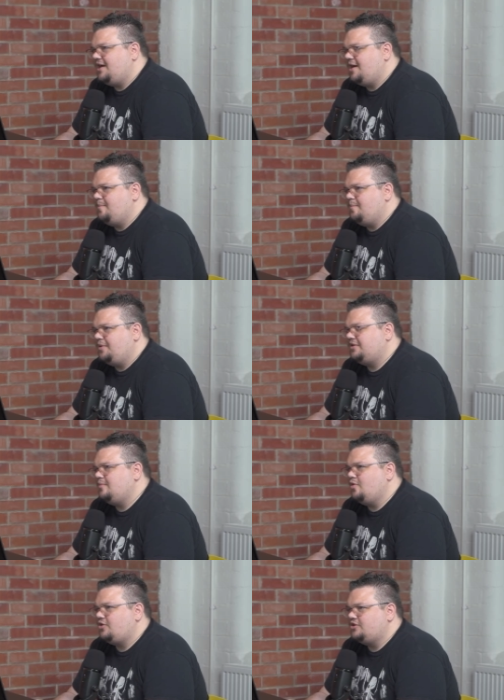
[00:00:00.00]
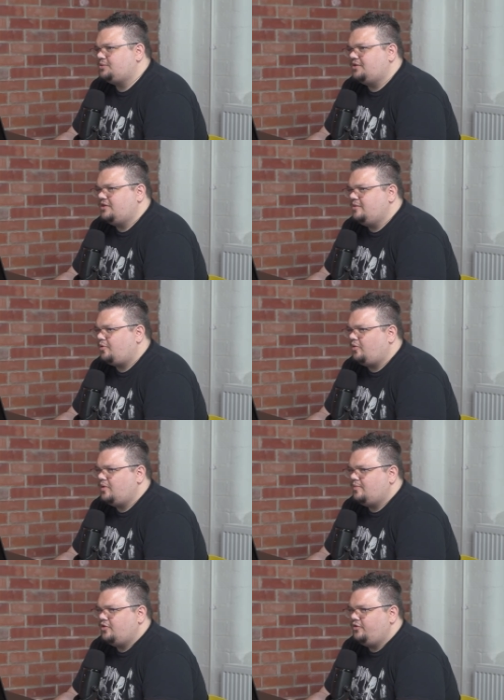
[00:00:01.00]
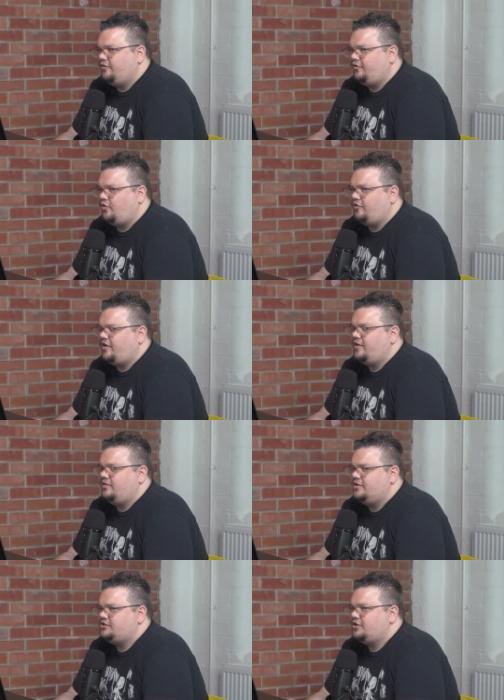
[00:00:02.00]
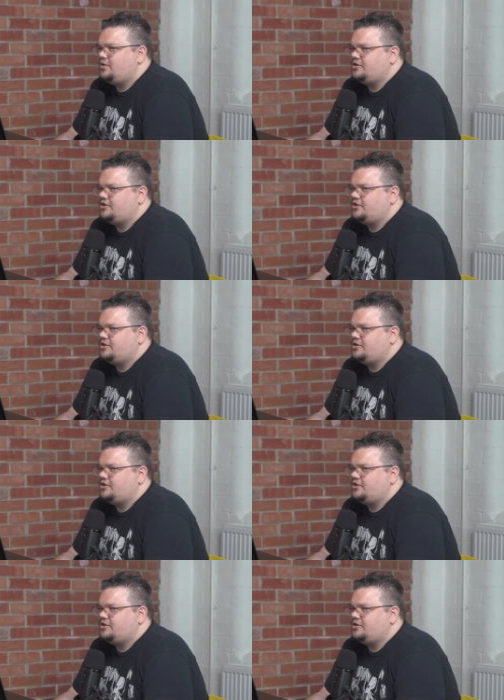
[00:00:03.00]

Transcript: but to be honest with you, probably about 4 or 5 years ago,